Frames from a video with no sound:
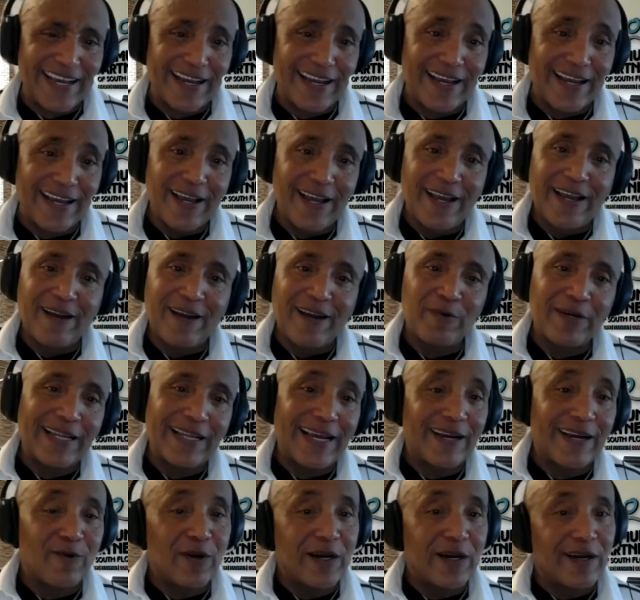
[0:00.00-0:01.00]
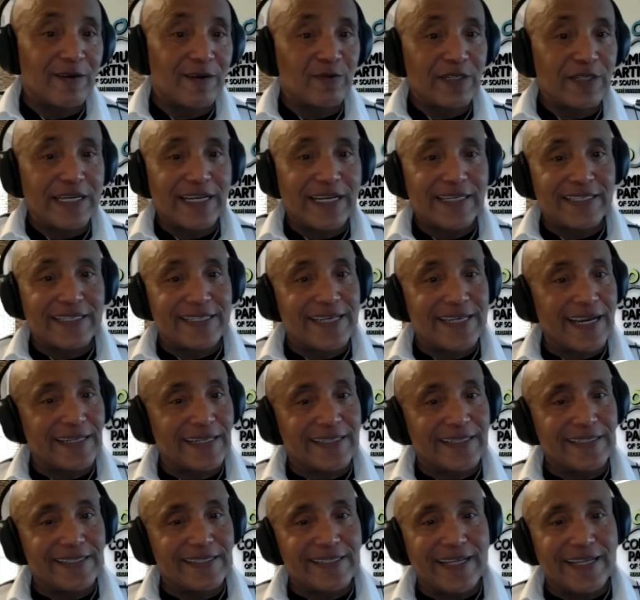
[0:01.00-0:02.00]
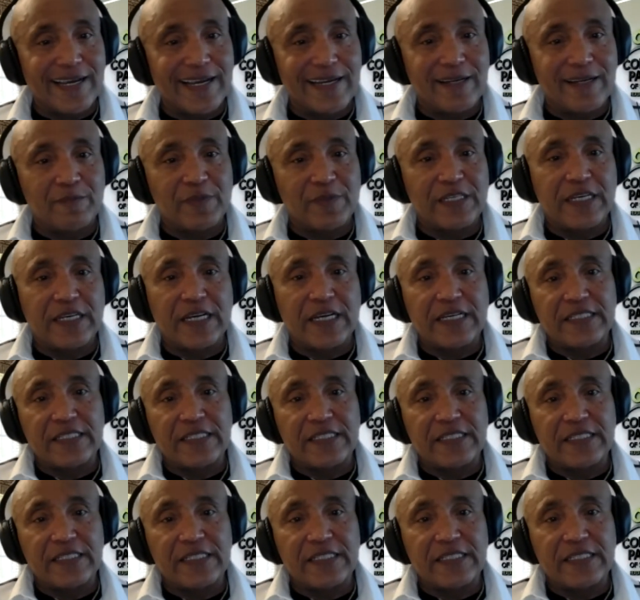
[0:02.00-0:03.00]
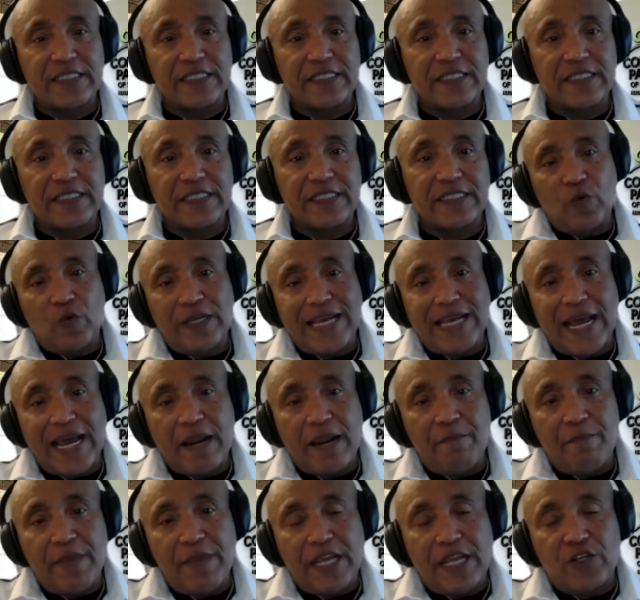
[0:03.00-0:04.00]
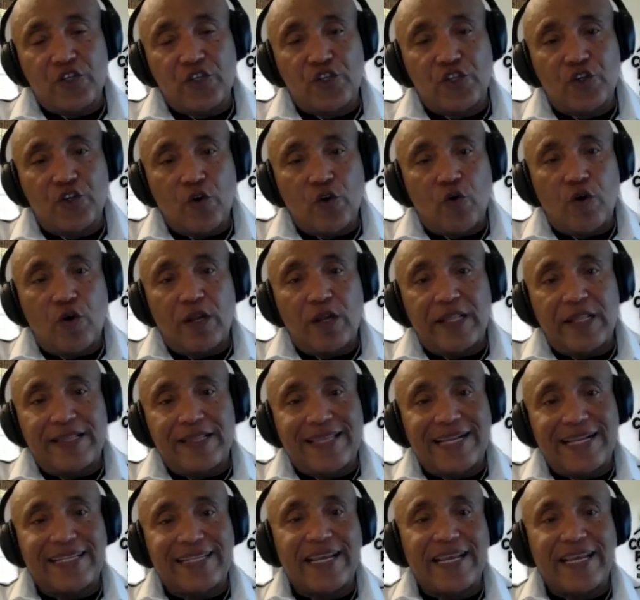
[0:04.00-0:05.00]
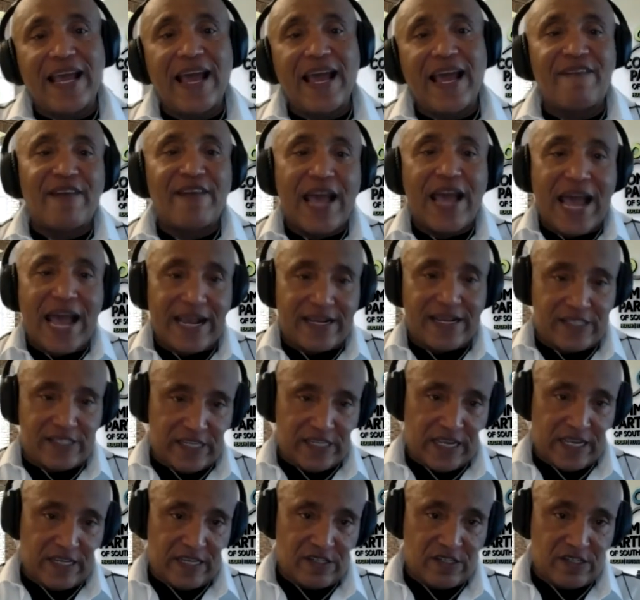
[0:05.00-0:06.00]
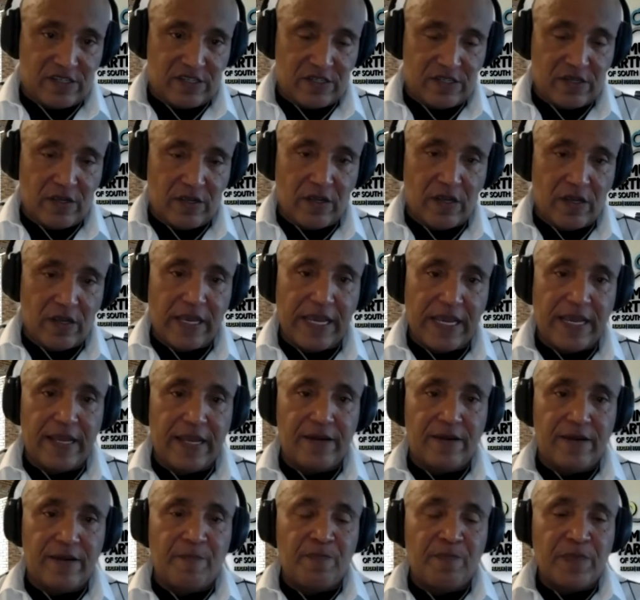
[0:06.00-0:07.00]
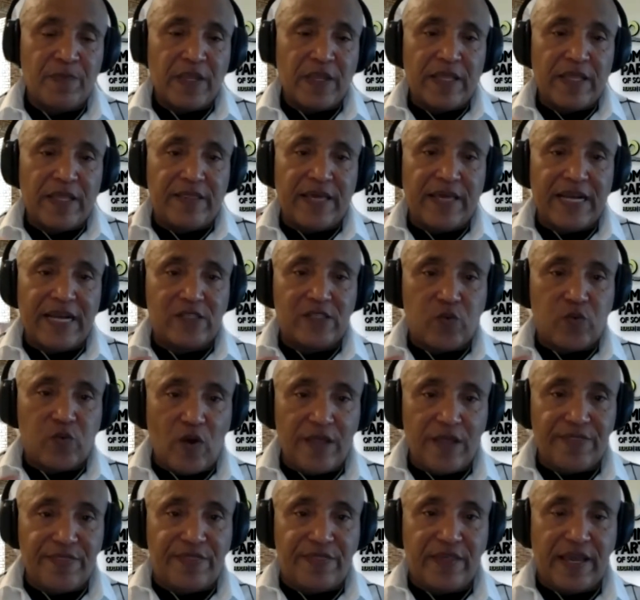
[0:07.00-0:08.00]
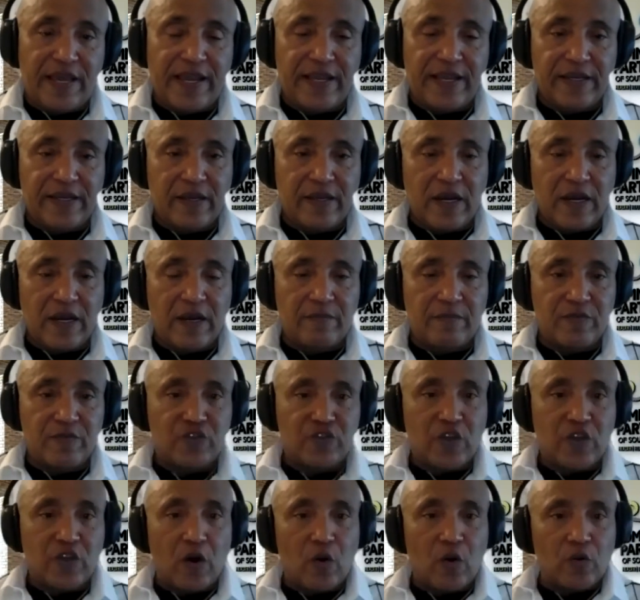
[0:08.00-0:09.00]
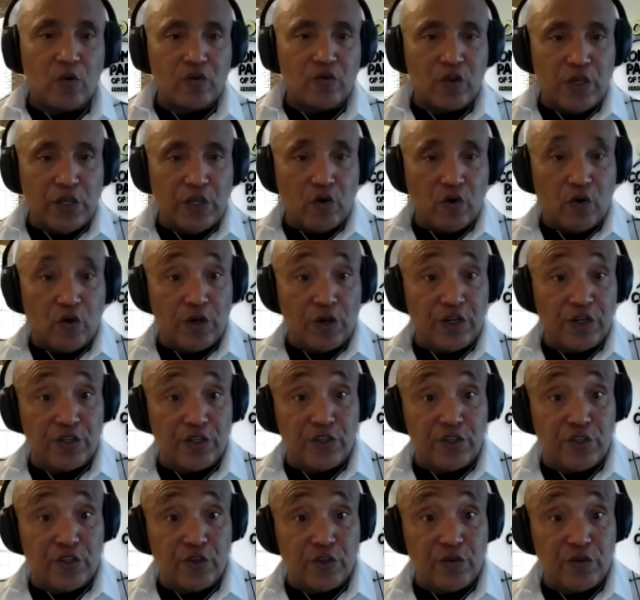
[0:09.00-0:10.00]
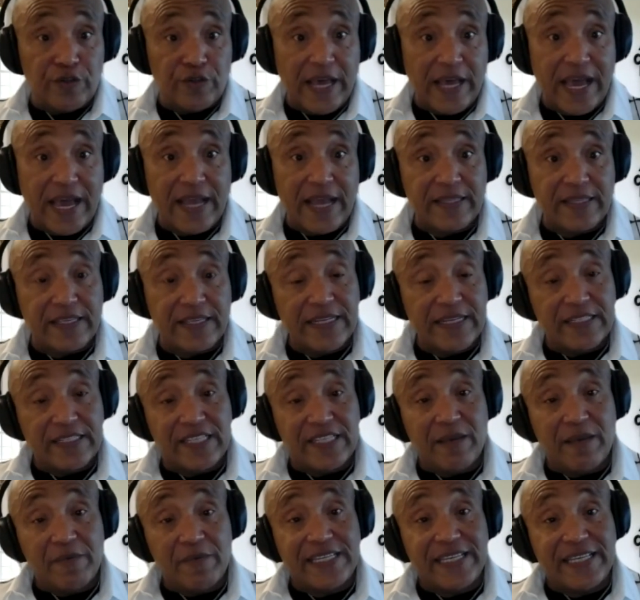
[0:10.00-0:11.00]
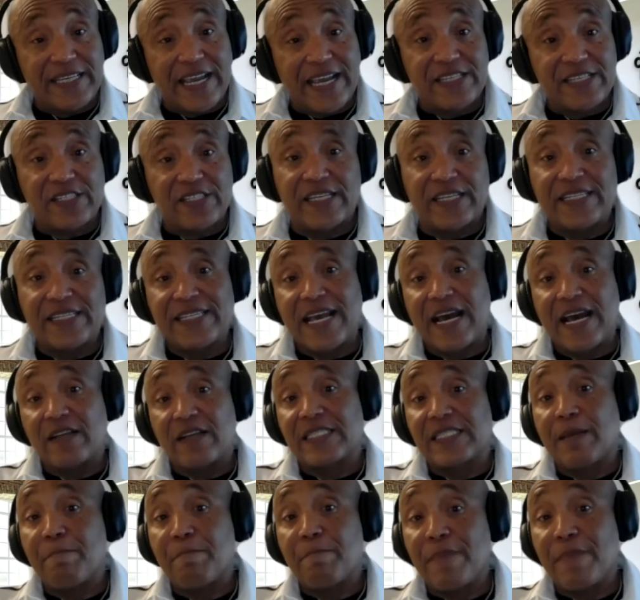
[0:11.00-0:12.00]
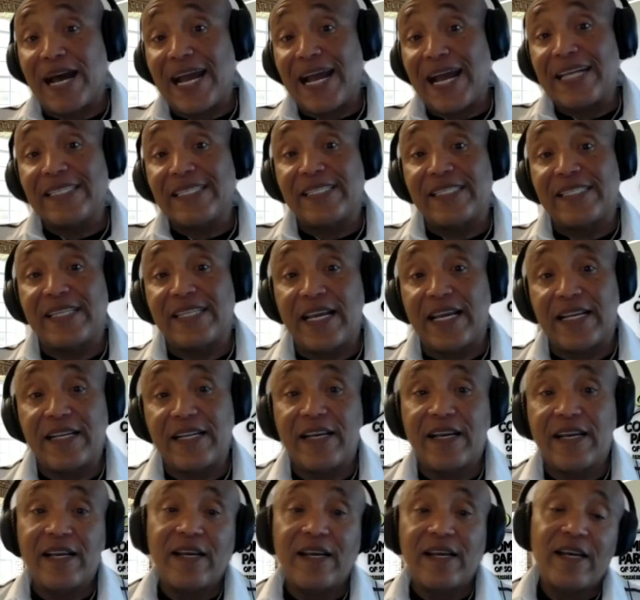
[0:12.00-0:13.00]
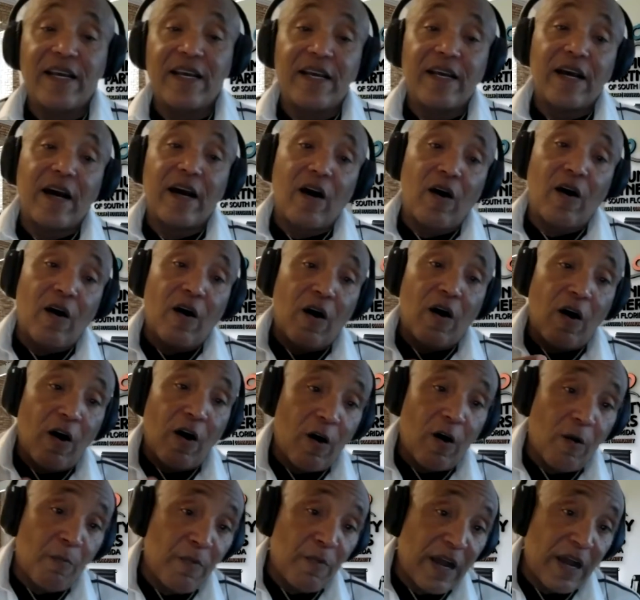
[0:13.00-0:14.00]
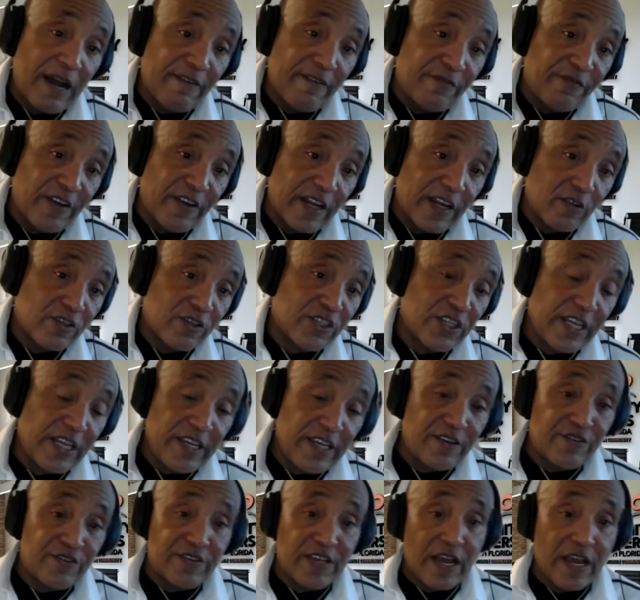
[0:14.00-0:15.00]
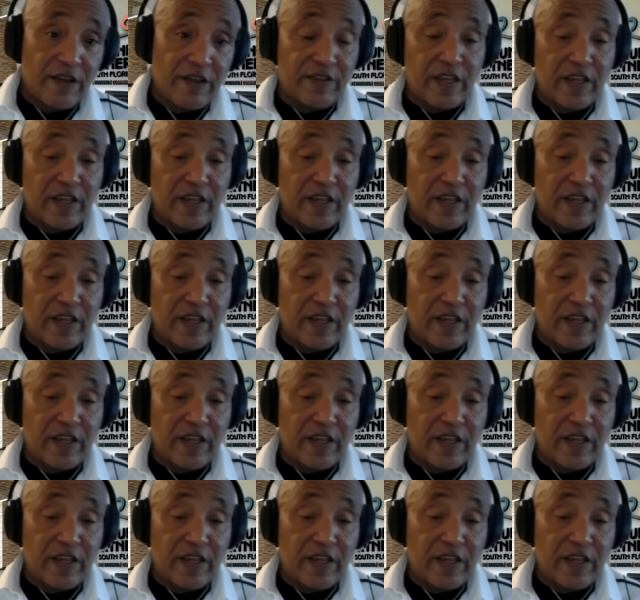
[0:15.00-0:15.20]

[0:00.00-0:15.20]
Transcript: And we're like, well, we got to check this later because we got to make sure that they have access. And that's one thing. Um, so, in order to do that, intimidation. Now, it's the mindset all my fellow seniors out there.